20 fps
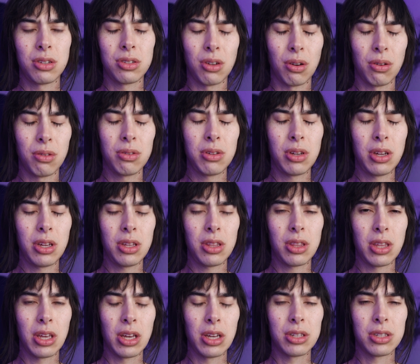only
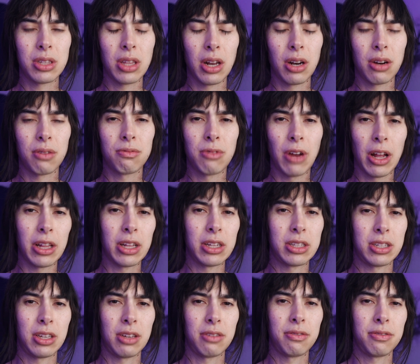things that are
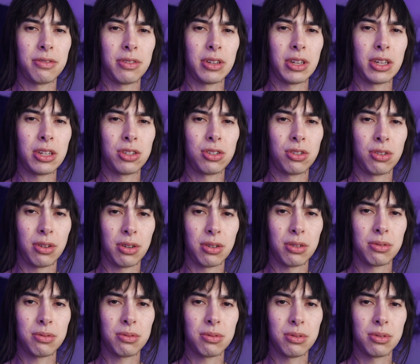relatively
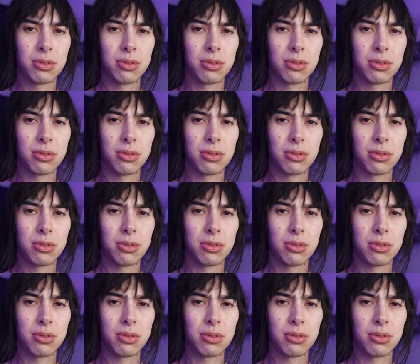true.